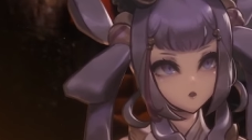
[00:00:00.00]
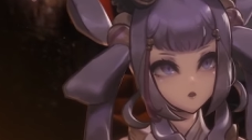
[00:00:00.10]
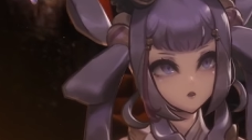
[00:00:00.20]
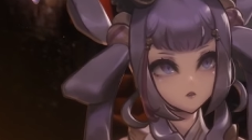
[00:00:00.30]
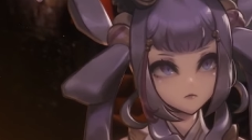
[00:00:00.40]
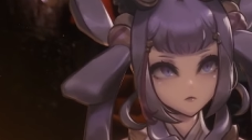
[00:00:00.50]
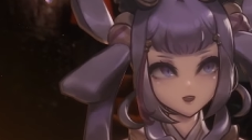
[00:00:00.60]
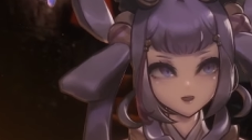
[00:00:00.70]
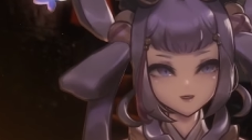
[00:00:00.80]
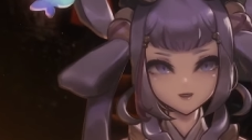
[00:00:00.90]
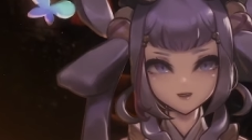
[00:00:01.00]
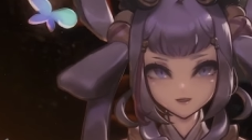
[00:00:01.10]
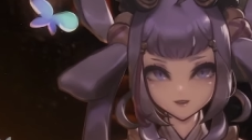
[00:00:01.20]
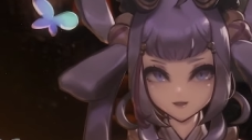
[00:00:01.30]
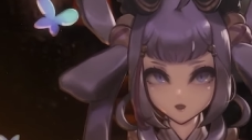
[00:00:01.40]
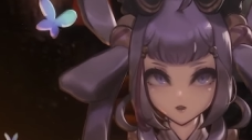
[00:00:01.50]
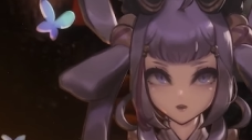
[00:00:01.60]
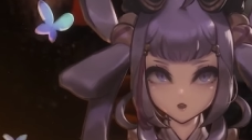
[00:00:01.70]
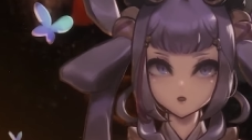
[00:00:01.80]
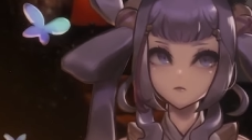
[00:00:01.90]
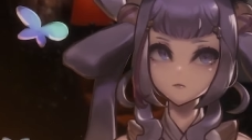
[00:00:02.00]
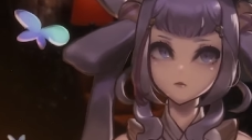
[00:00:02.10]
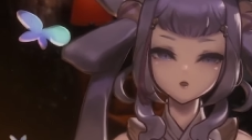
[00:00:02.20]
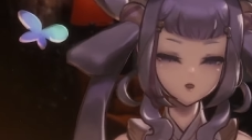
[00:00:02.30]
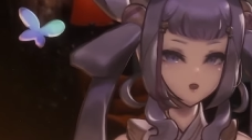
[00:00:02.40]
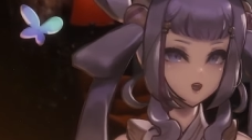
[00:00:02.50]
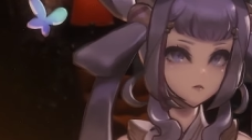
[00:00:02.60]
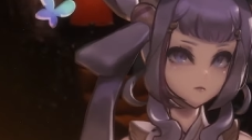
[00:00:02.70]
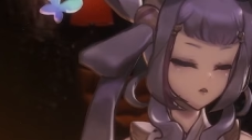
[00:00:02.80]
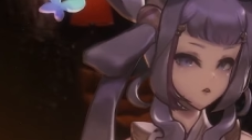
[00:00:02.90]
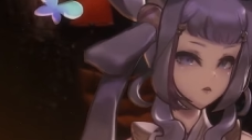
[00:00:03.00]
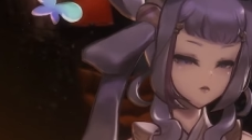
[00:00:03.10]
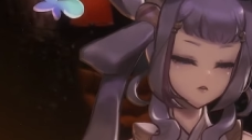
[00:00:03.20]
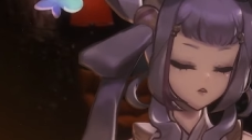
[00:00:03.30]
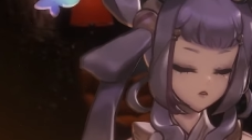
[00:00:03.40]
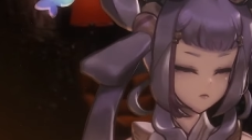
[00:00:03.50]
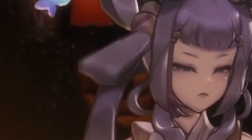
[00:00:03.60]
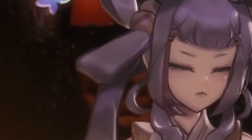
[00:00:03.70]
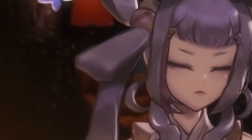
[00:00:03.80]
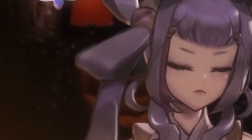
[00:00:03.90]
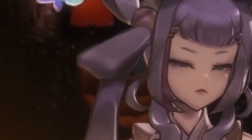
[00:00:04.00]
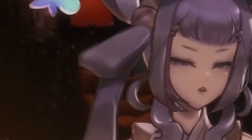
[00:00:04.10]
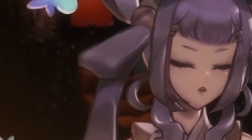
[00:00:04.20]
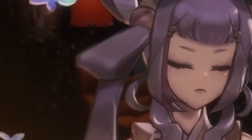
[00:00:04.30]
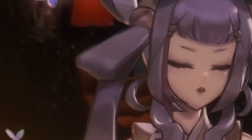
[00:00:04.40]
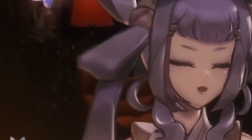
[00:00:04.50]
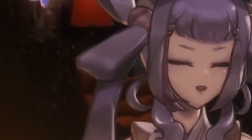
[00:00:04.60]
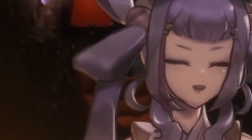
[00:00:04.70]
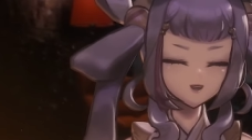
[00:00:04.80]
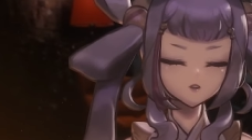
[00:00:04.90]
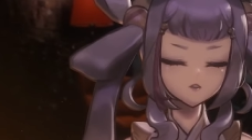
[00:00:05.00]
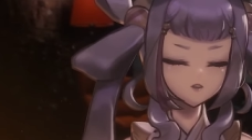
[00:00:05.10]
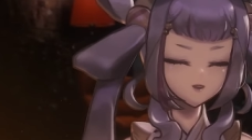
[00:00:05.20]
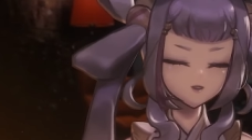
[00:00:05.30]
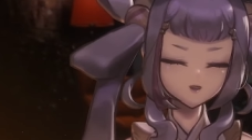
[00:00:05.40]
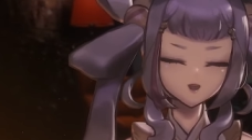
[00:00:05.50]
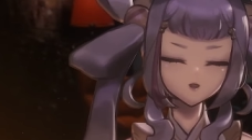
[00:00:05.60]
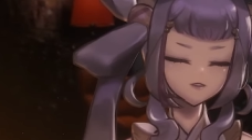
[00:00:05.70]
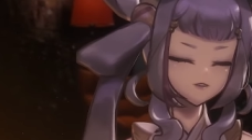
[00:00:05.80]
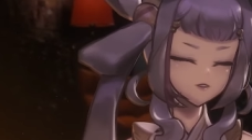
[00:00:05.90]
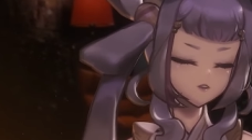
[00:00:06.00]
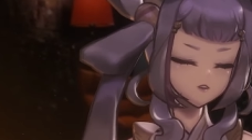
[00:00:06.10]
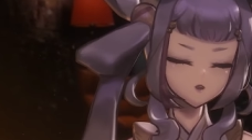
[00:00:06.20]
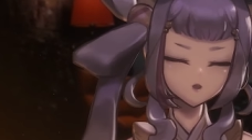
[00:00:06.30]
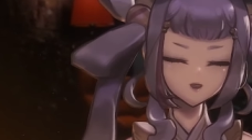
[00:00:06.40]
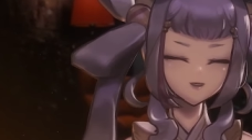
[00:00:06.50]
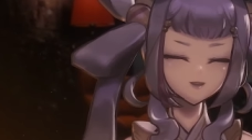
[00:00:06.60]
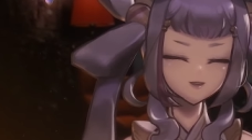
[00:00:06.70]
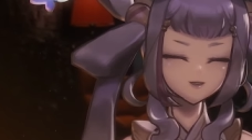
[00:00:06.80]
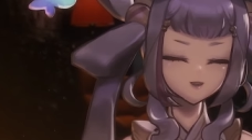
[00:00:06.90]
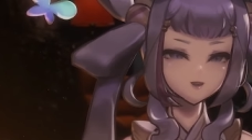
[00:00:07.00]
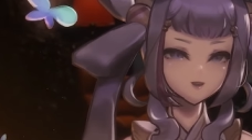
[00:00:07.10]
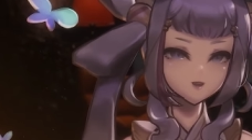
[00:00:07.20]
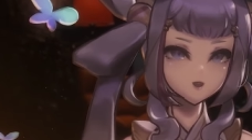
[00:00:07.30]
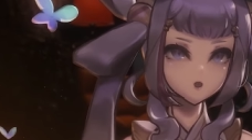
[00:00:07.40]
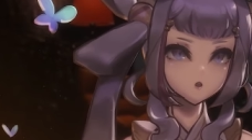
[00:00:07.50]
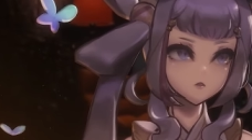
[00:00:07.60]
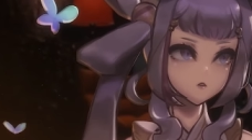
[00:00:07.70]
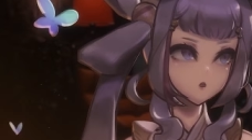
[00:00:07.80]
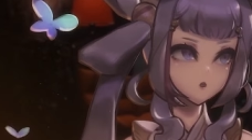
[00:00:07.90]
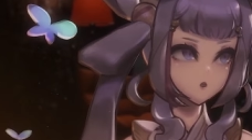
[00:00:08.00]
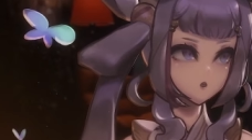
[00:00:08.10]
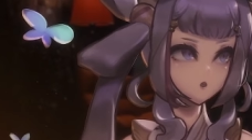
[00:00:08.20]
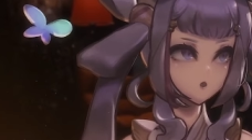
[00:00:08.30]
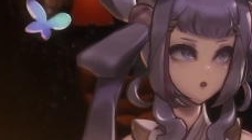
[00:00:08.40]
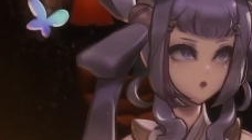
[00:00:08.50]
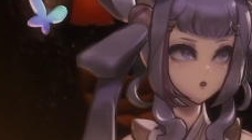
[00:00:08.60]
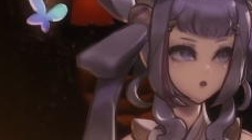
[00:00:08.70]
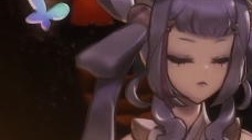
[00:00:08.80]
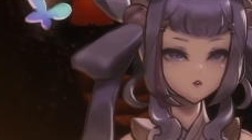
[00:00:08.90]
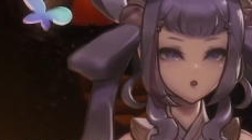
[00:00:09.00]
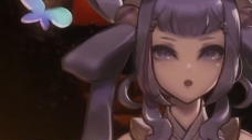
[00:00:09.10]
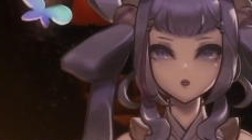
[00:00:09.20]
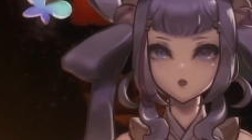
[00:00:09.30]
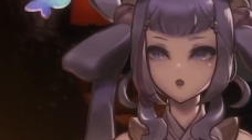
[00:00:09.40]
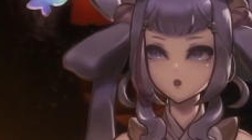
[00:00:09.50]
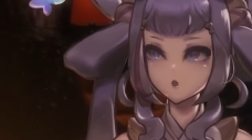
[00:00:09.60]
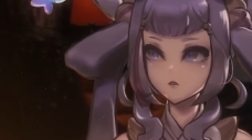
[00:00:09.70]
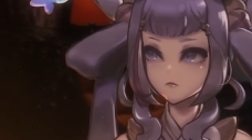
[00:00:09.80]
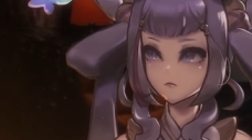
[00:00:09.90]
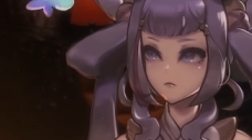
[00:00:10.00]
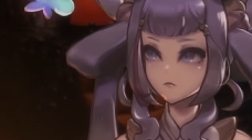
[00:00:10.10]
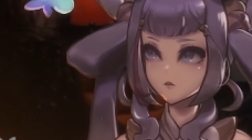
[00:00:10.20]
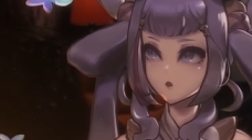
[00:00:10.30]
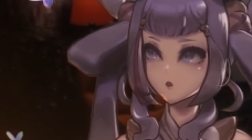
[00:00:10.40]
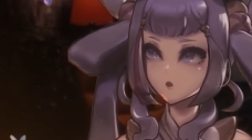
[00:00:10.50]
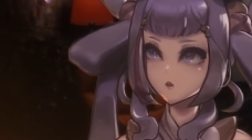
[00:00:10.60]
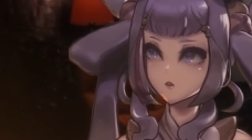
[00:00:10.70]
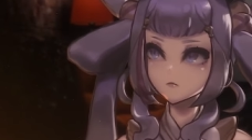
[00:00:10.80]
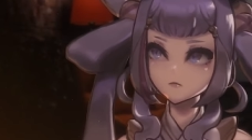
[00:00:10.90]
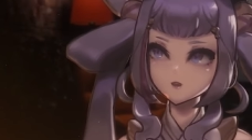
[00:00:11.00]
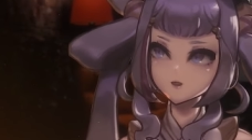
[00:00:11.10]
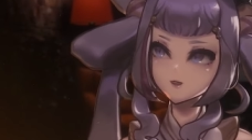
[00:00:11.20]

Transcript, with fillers: Do I need that multi hour long deep conversation about life and love and journeys? Or do I just need to shoot the shit?